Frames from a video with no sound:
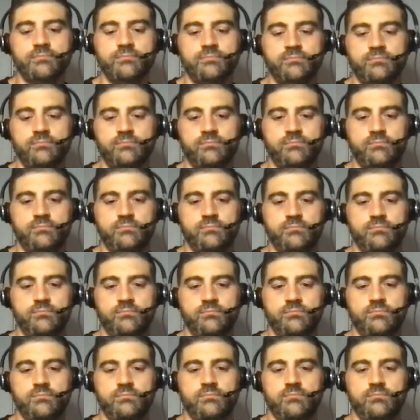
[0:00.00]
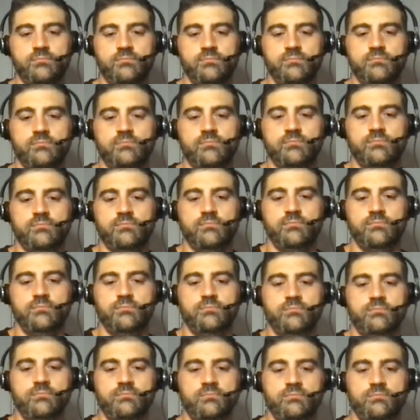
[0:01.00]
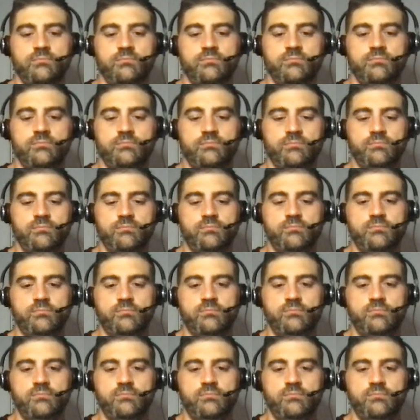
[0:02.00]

(not speaking)